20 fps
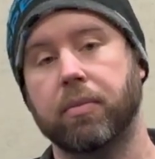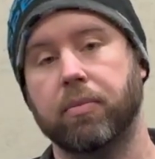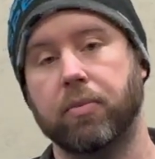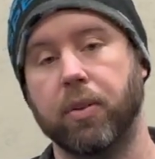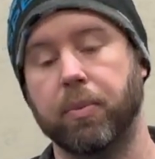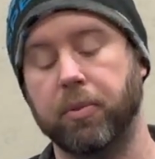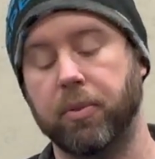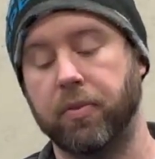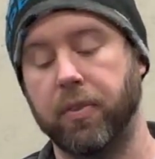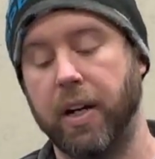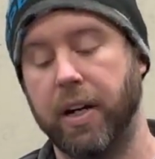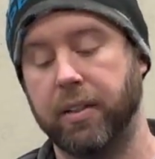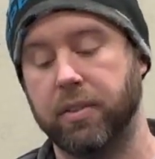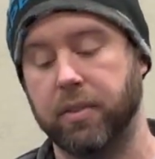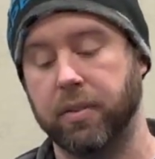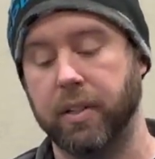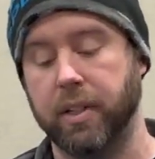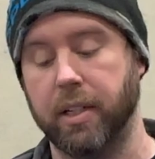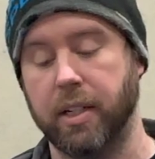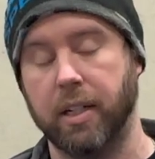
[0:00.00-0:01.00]
from the
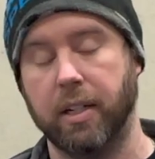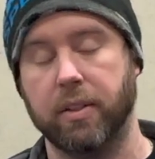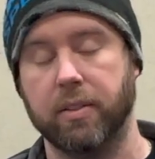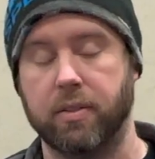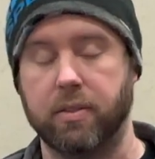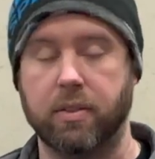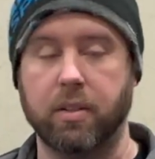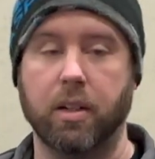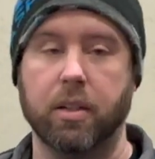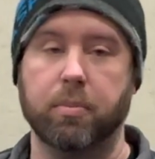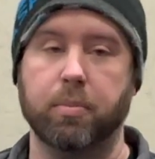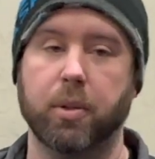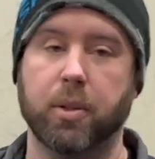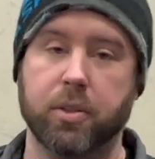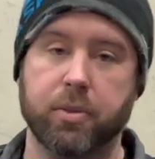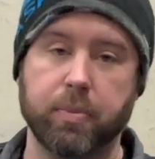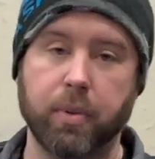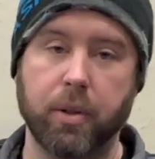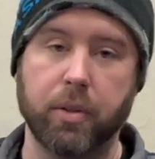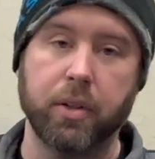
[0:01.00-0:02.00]
factory and has stock
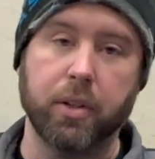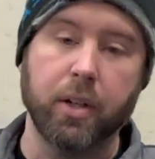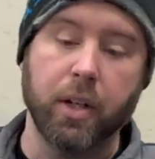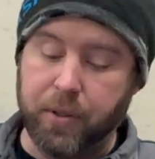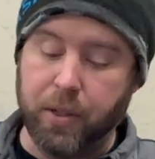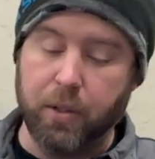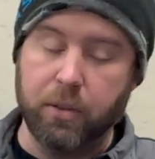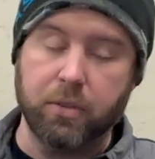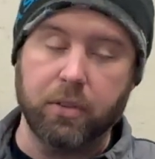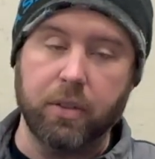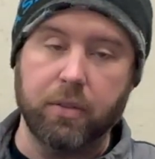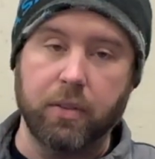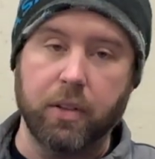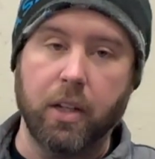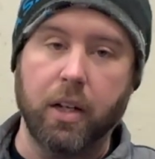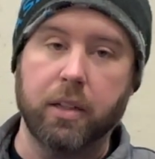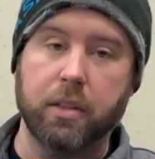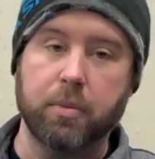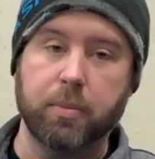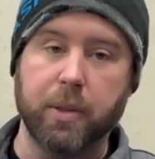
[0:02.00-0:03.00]
brush motor. Those leave a
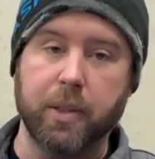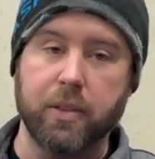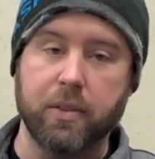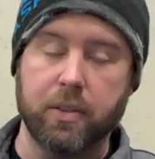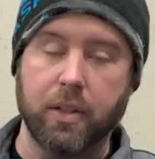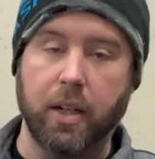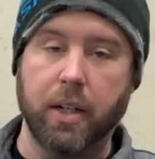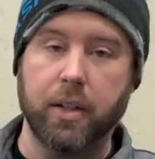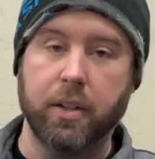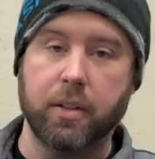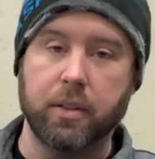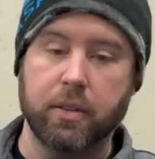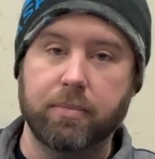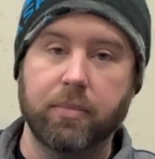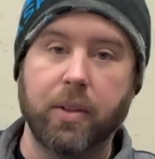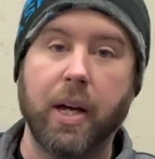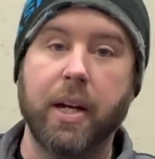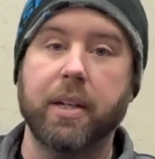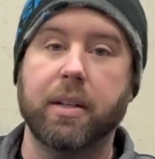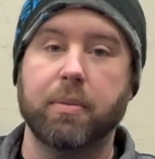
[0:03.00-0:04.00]
lot to be desired,
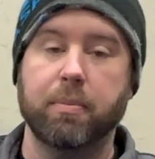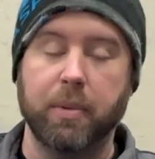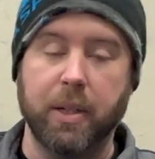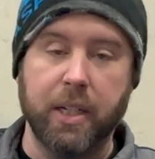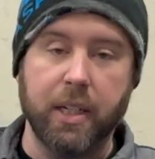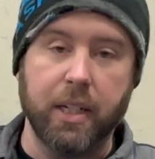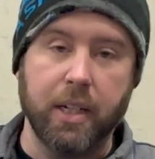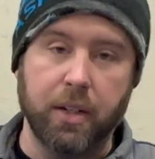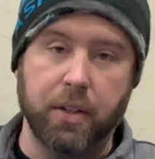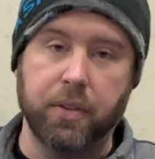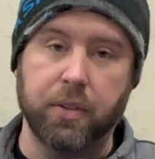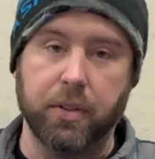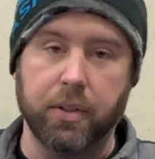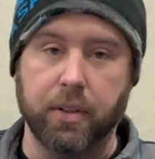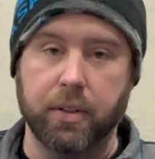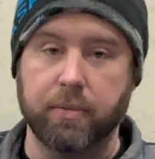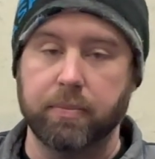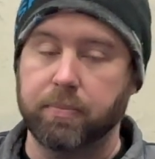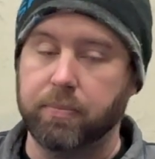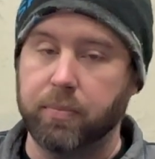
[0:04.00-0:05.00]
like many
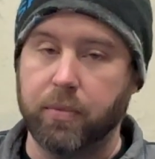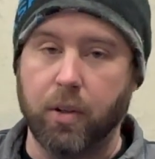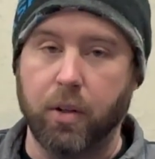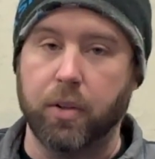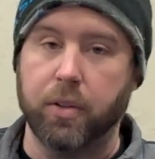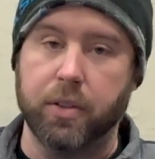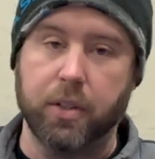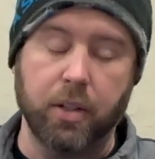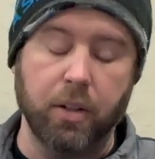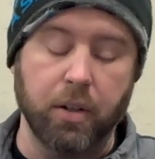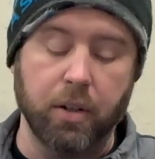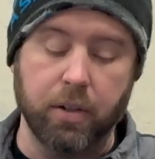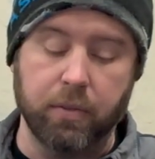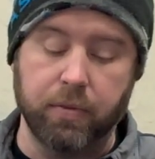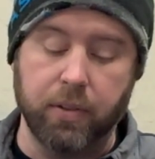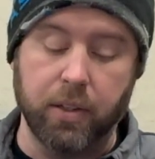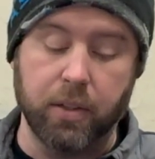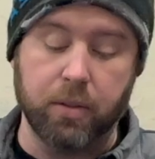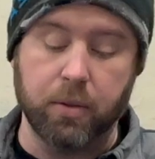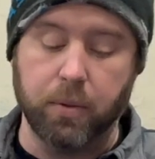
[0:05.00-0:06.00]
other RTR
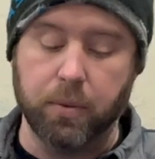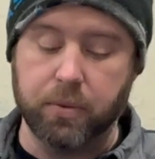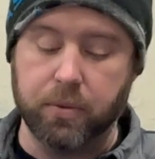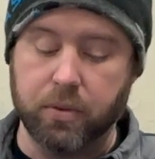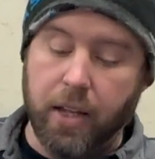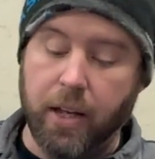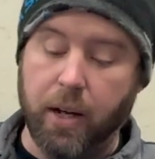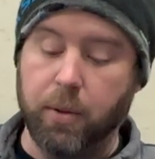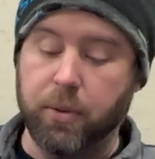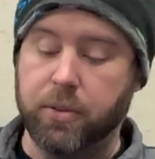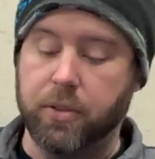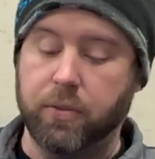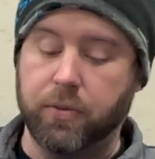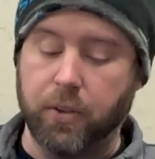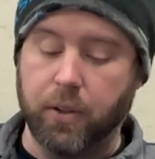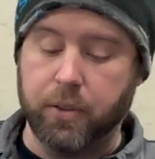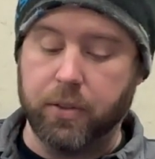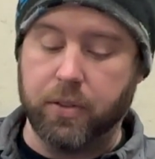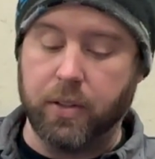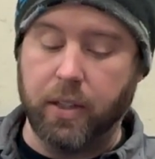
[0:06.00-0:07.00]
vehicles. That was the
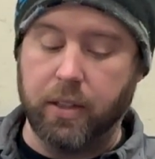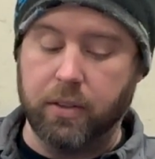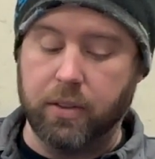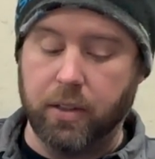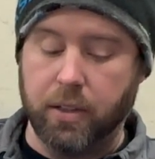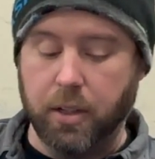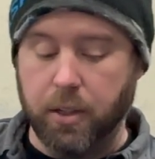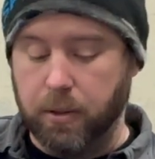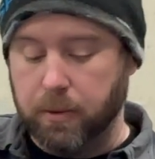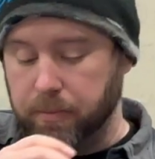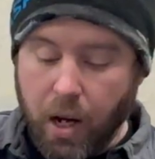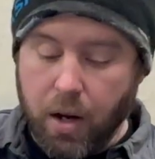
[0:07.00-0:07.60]
first thing to go.